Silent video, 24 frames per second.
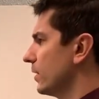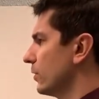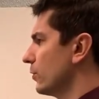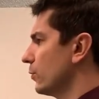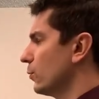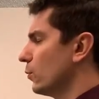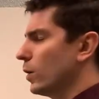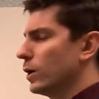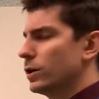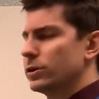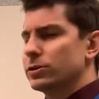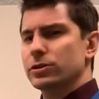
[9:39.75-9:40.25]
the
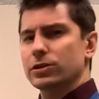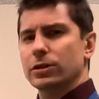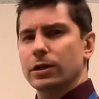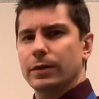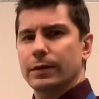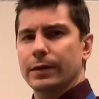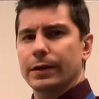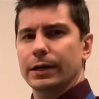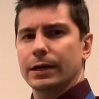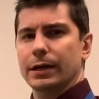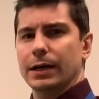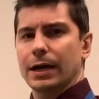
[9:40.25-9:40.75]
water's
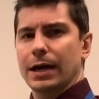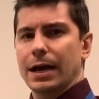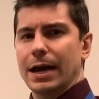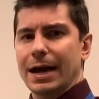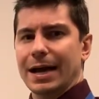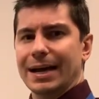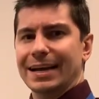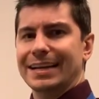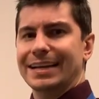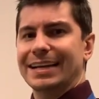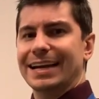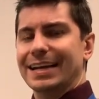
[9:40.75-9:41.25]
going
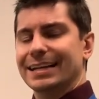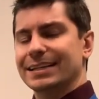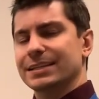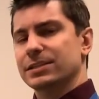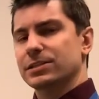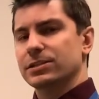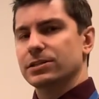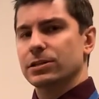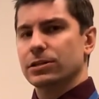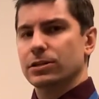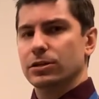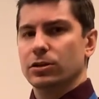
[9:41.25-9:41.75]

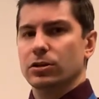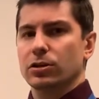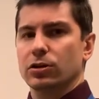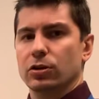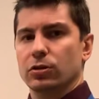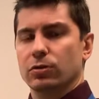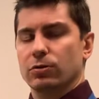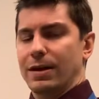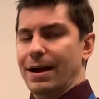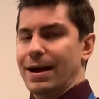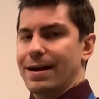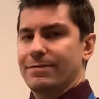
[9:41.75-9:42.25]
against
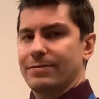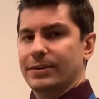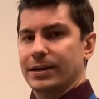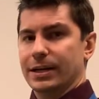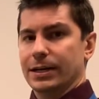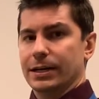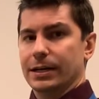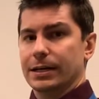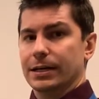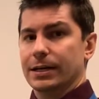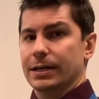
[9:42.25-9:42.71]
gravity.